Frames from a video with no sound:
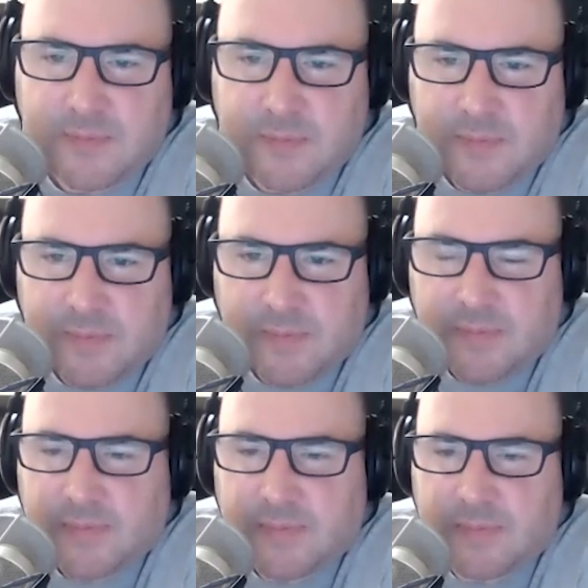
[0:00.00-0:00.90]

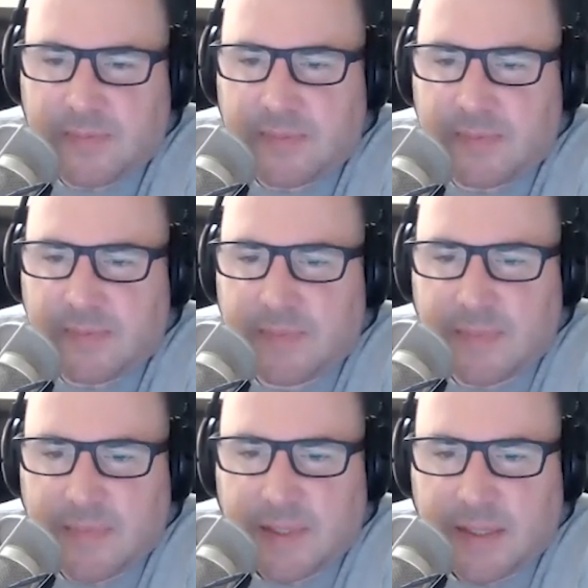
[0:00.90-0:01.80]

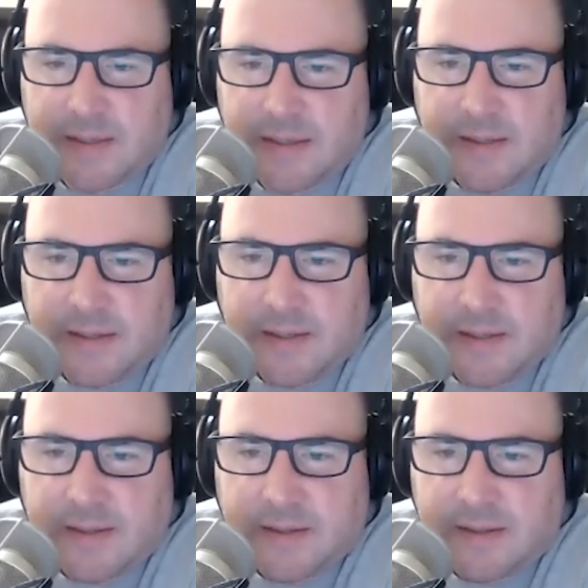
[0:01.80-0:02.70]

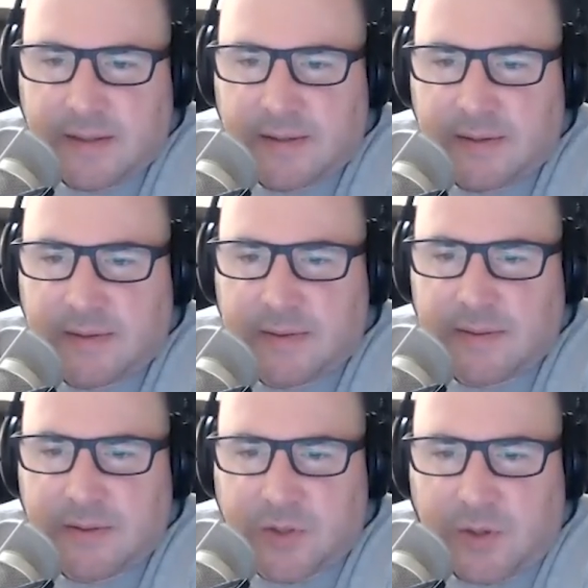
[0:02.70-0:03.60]

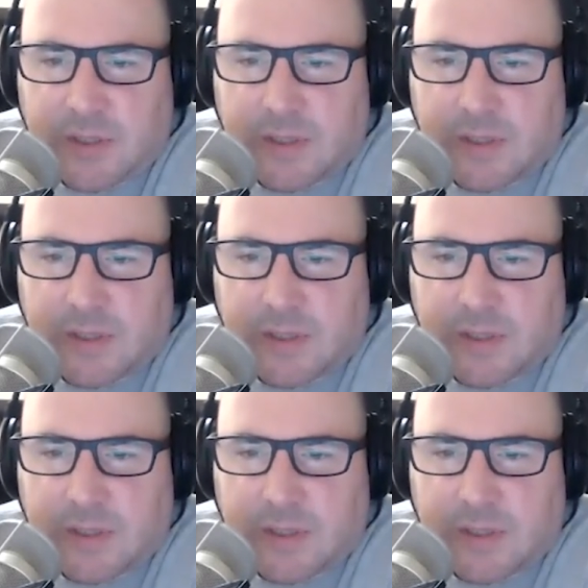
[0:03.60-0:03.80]
(silent)